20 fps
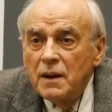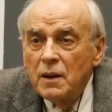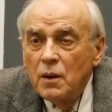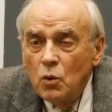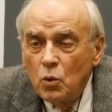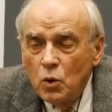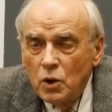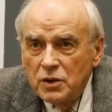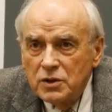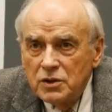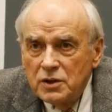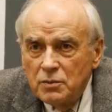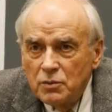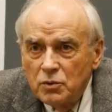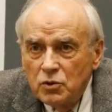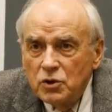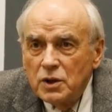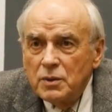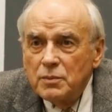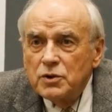Quantum
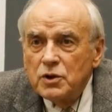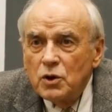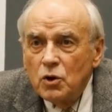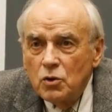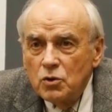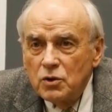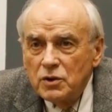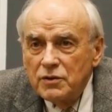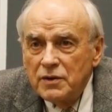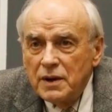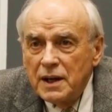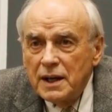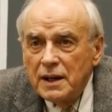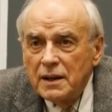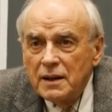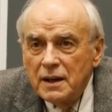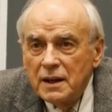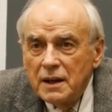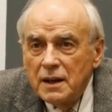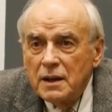
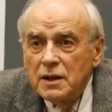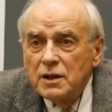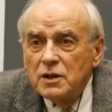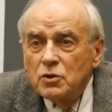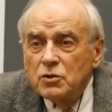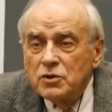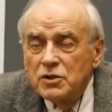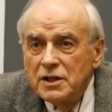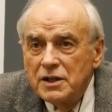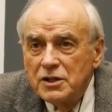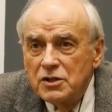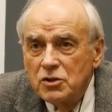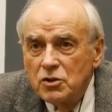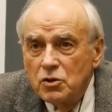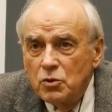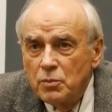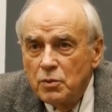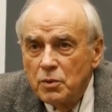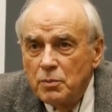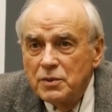cryptography uses
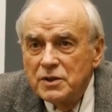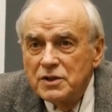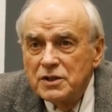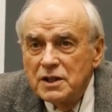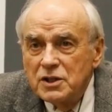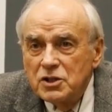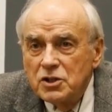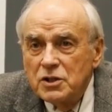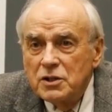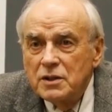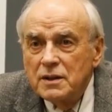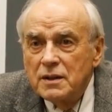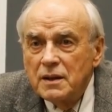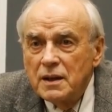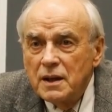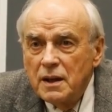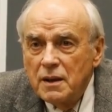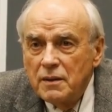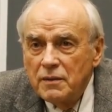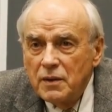superposition
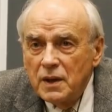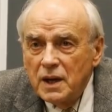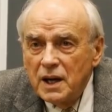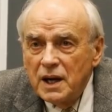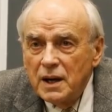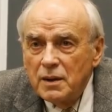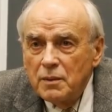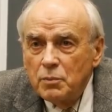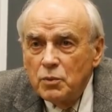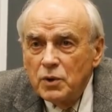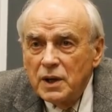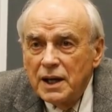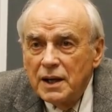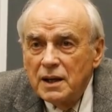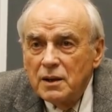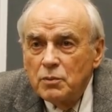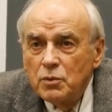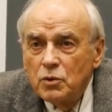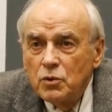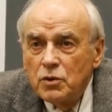for
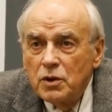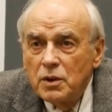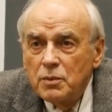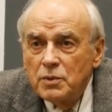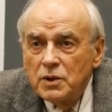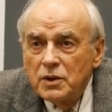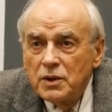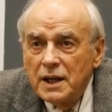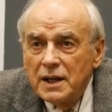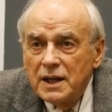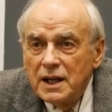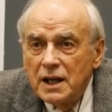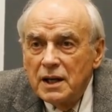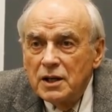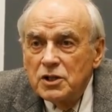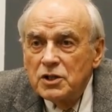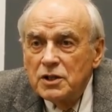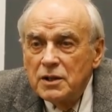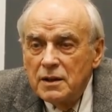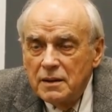unbreakable
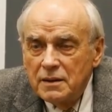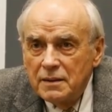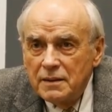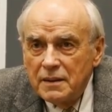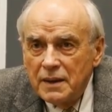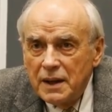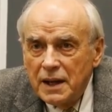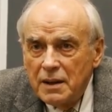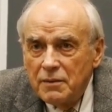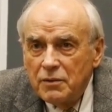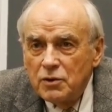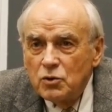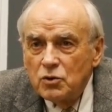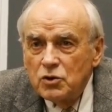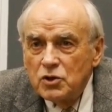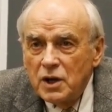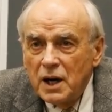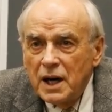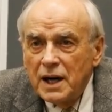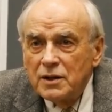communication. If you
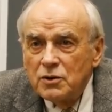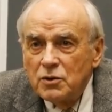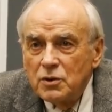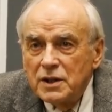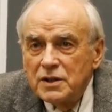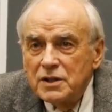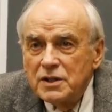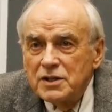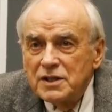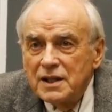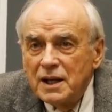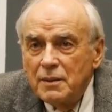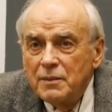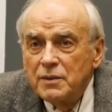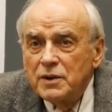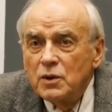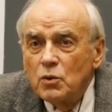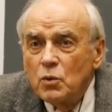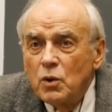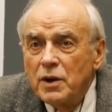try to
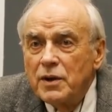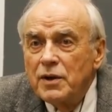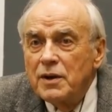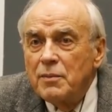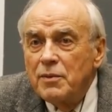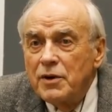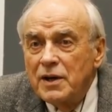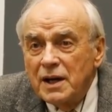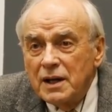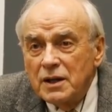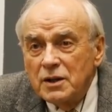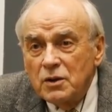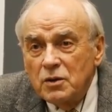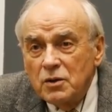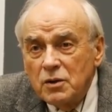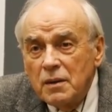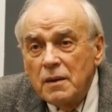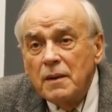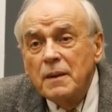intercept a quantum signal,